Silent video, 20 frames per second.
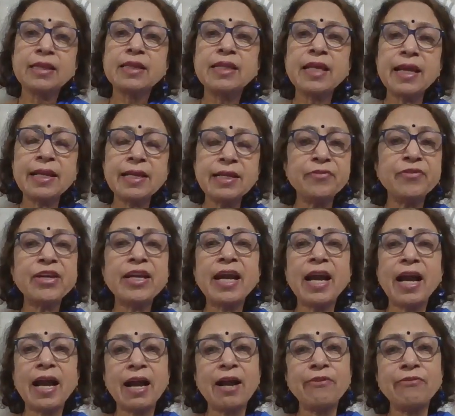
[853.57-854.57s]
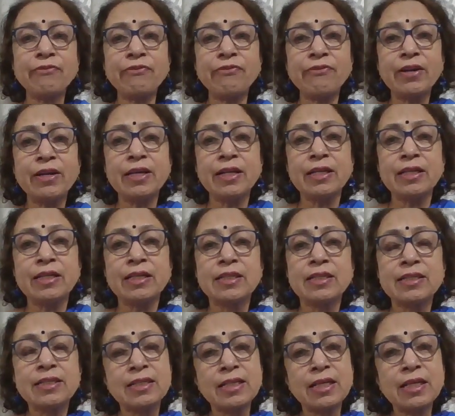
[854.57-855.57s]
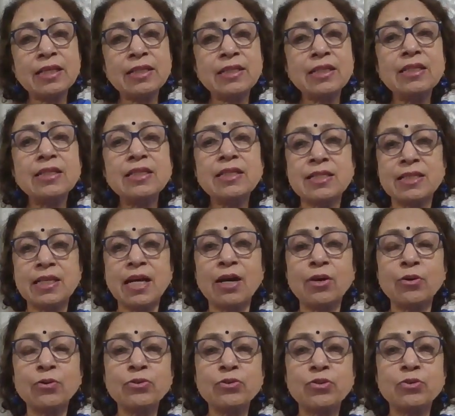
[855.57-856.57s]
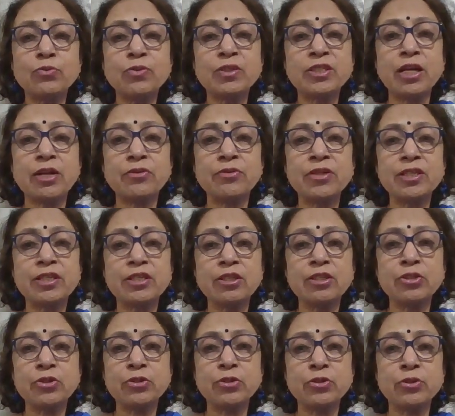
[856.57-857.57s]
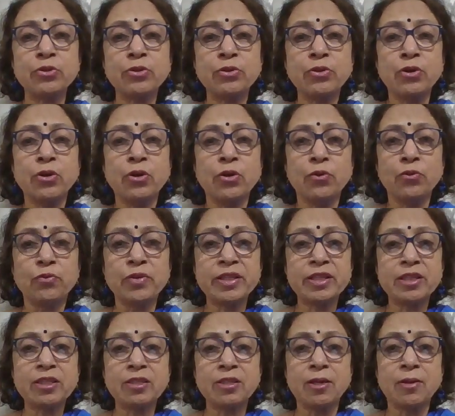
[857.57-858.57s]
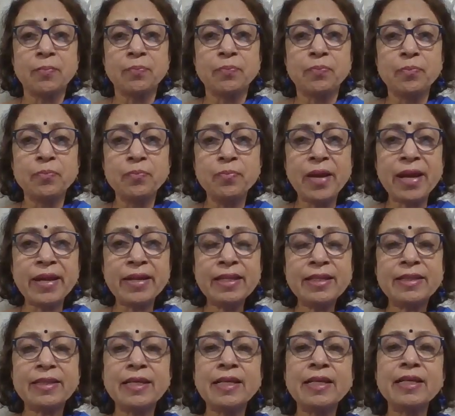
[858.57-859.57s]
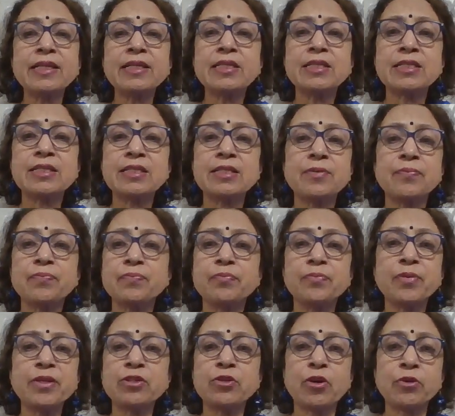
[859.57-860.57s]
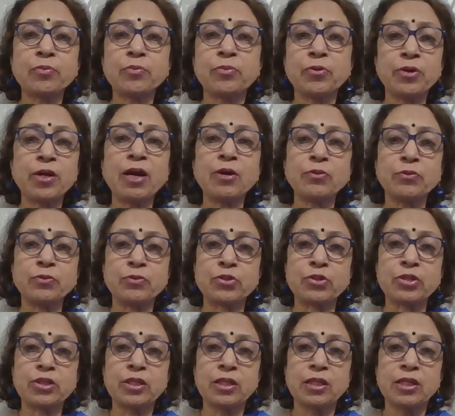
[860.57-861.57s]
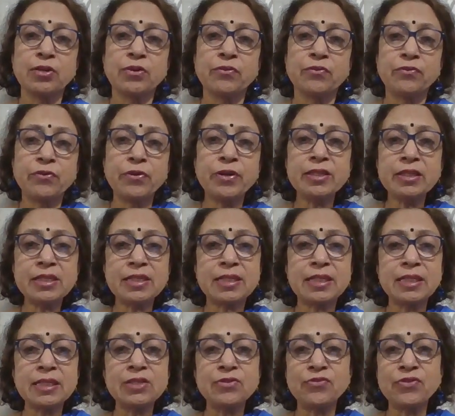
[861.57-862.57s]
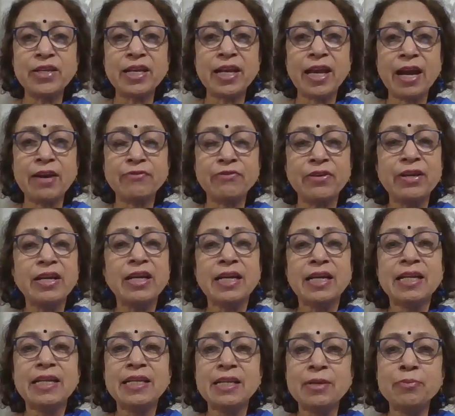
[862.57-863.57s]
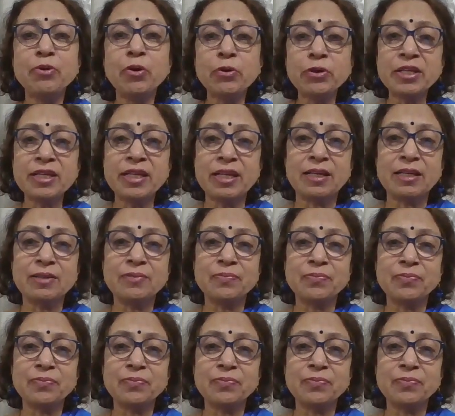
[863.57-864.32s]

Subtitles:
Then we have certain sounds which are written, with many things but not pronounced. For instance, we have pneumonia.